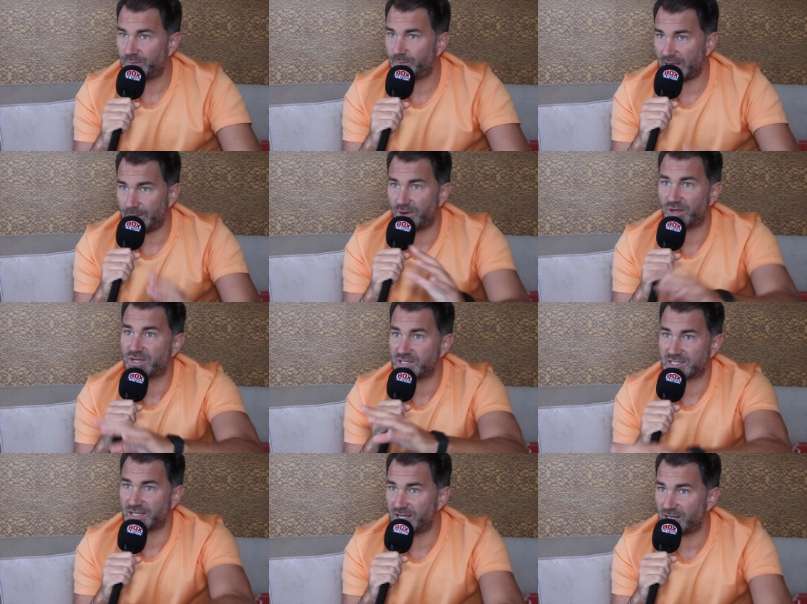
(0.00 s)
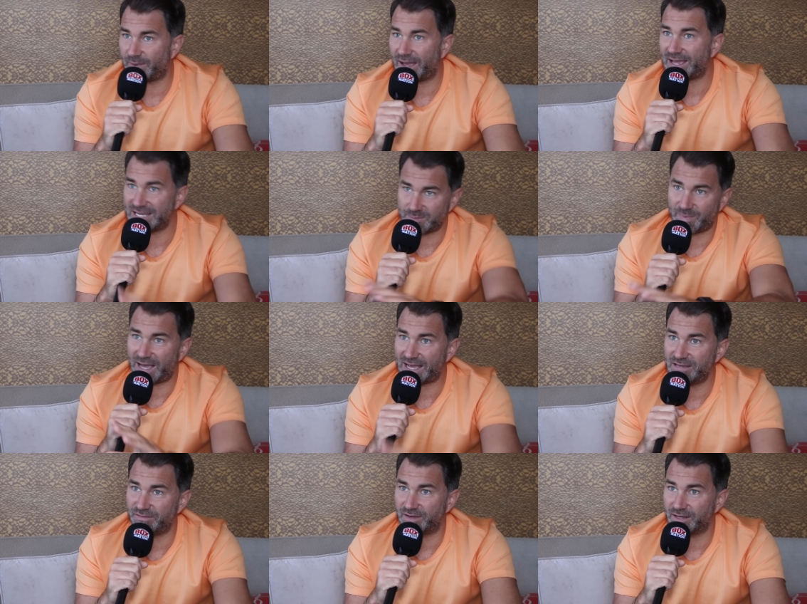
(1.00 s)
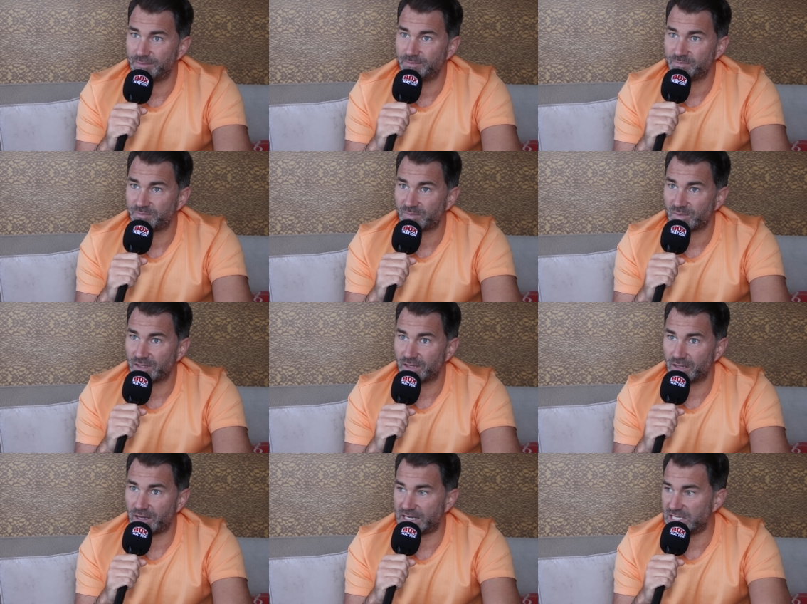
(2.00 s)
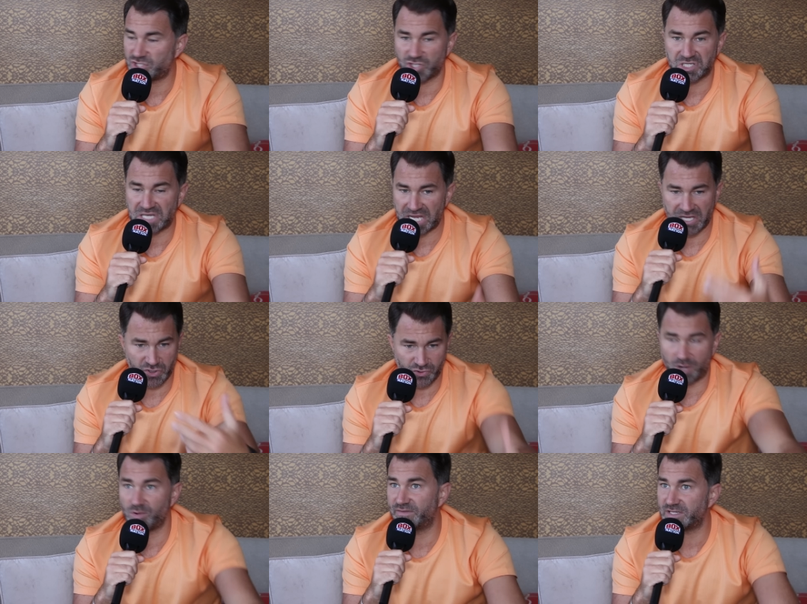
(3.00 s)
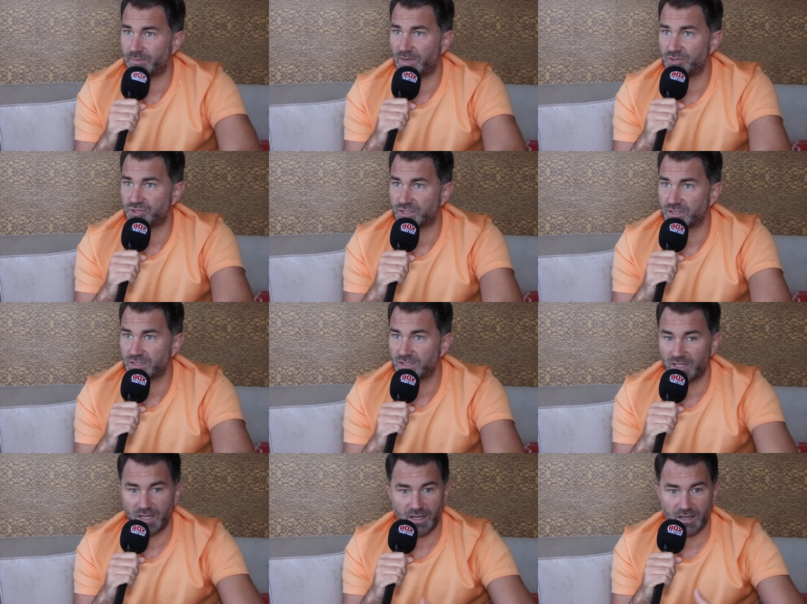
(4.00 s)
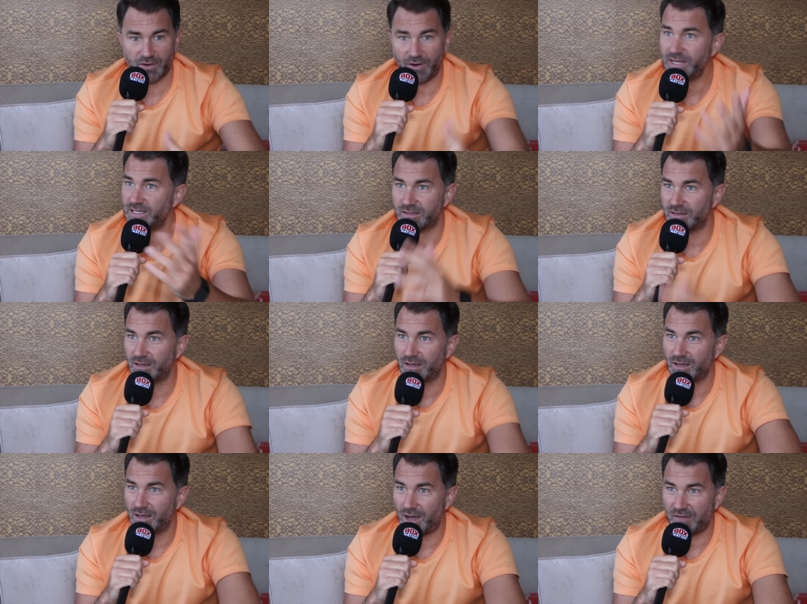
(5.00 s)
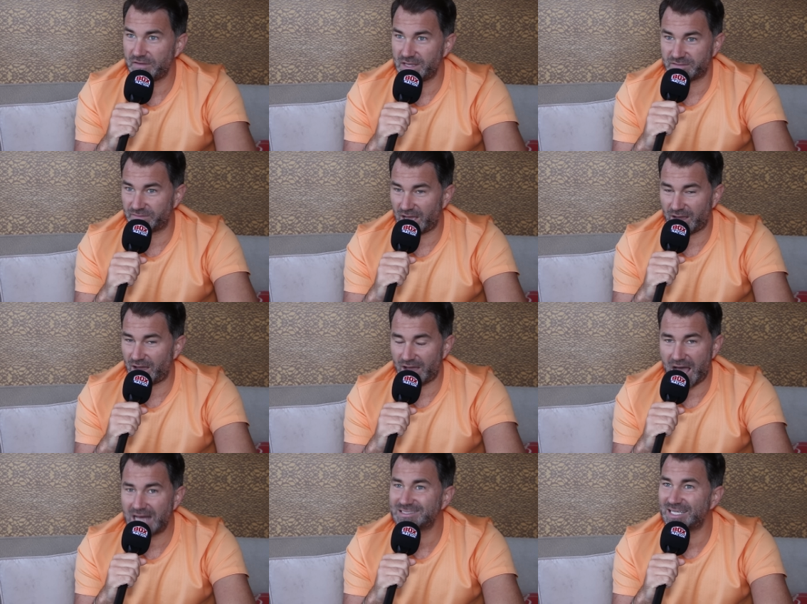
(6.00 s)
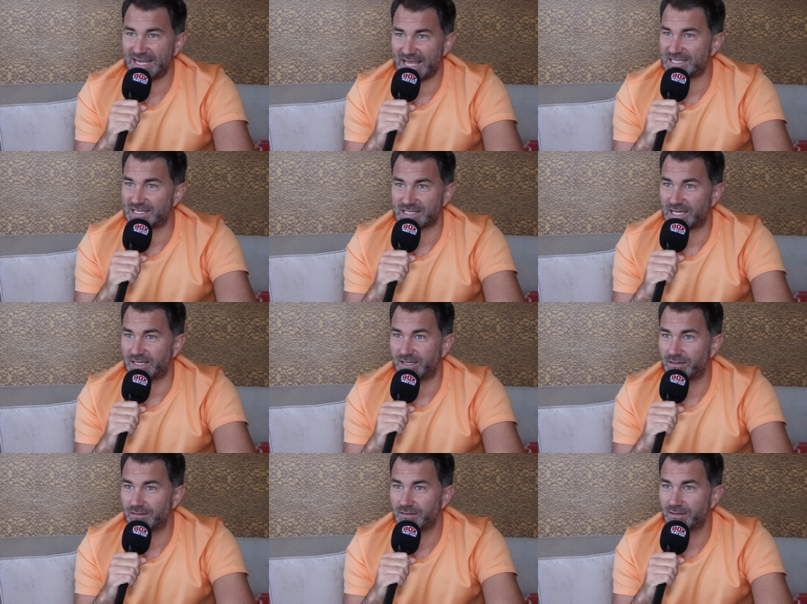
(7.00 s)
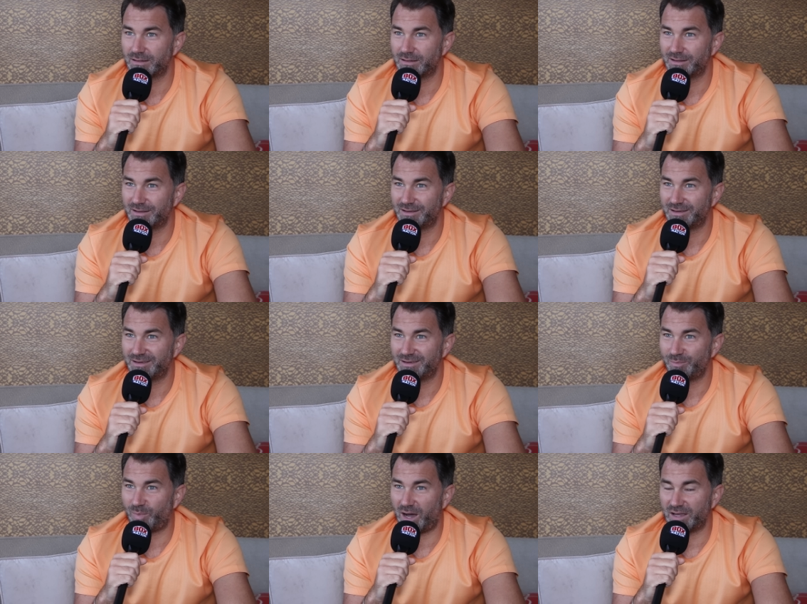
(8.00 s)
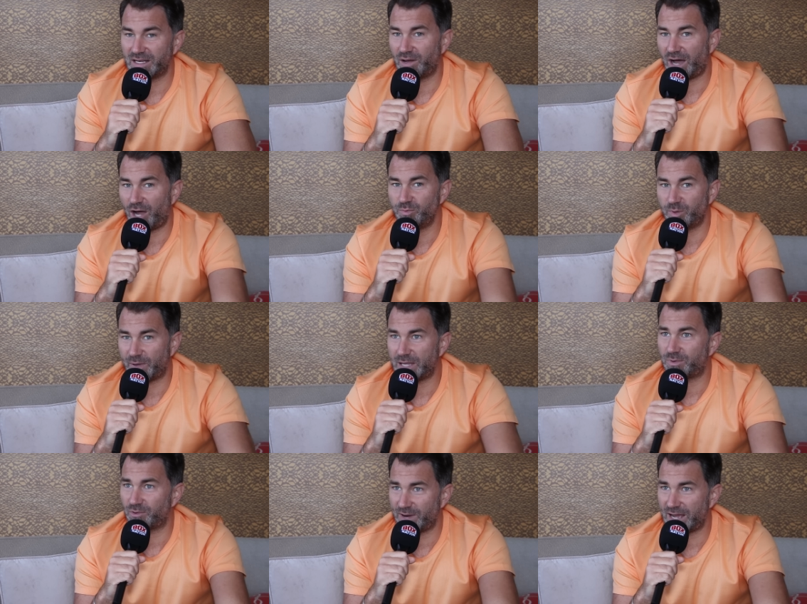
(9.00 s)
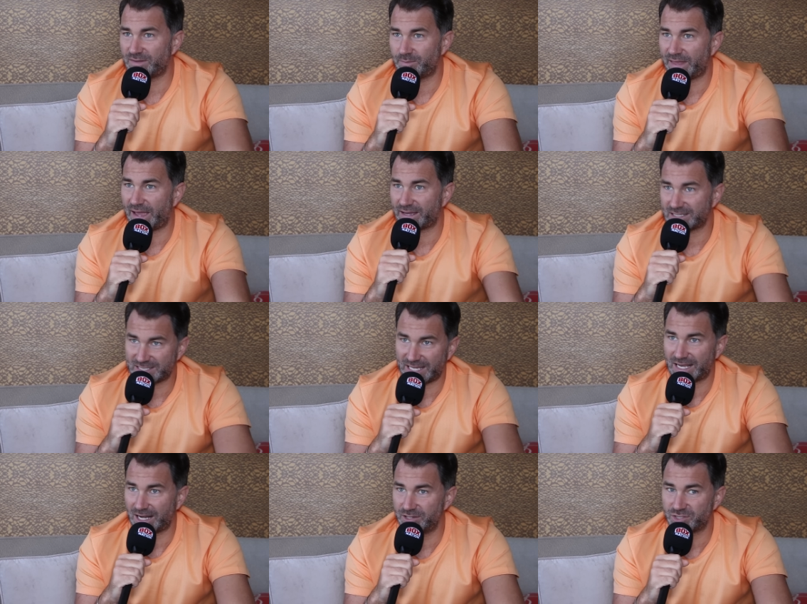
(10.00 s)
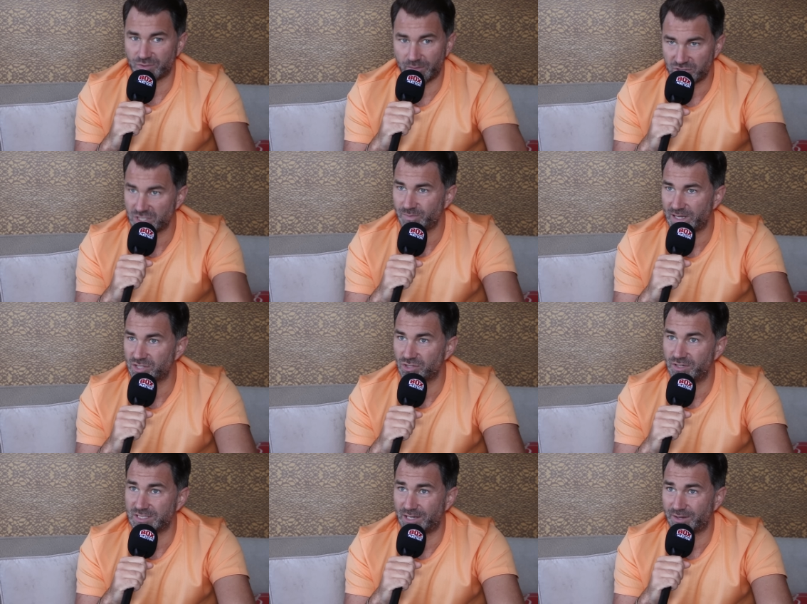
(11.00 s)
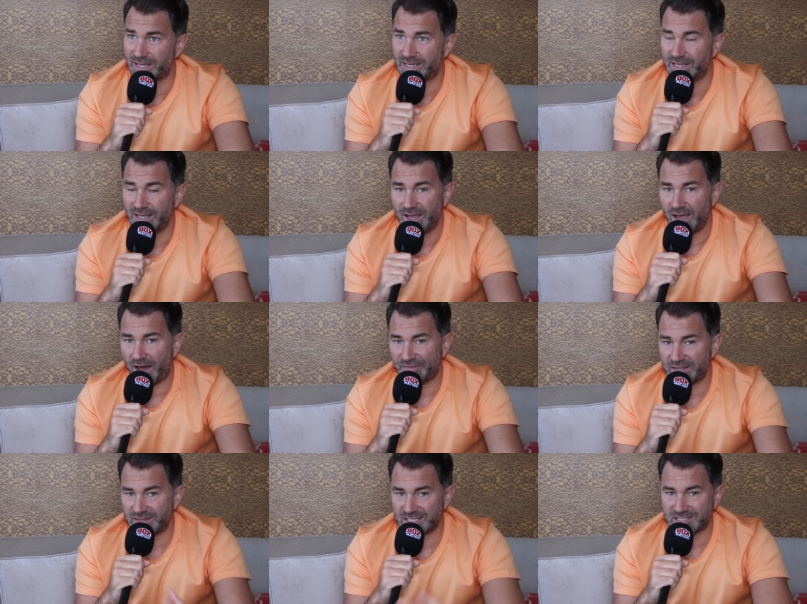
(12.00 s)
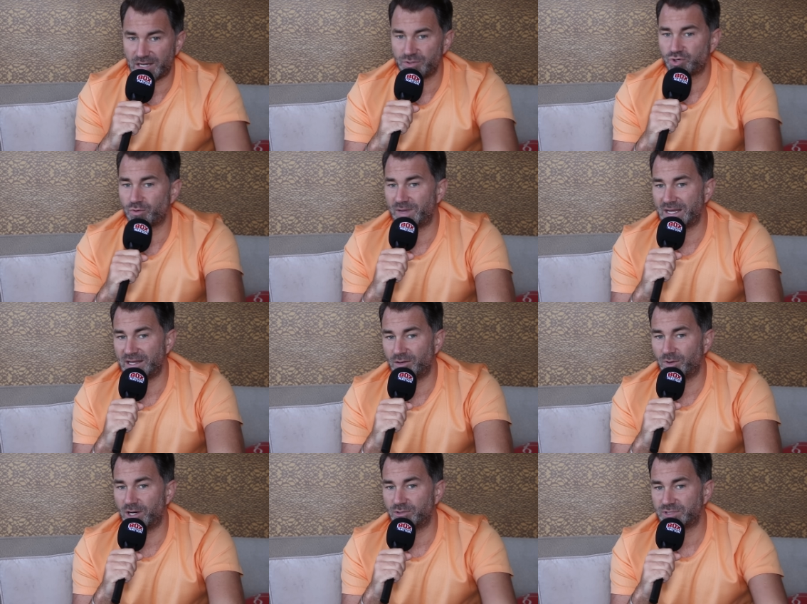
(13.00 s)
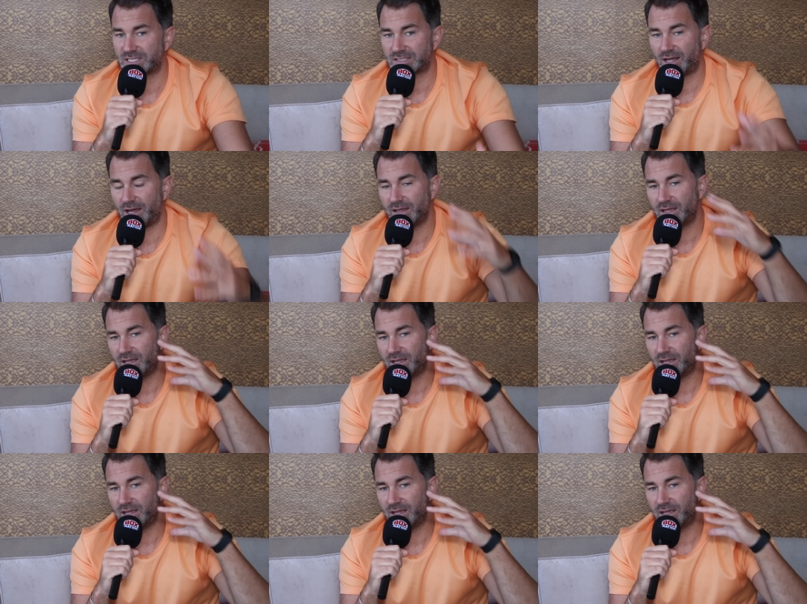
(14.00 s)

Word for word: people are concerned about his behaviour, and he's just in control of his emotions, great. I think he's utterly entertaining. But, you know, I hope the people around him there can stay close to him and just make sure he's okay. I think this social media world, this like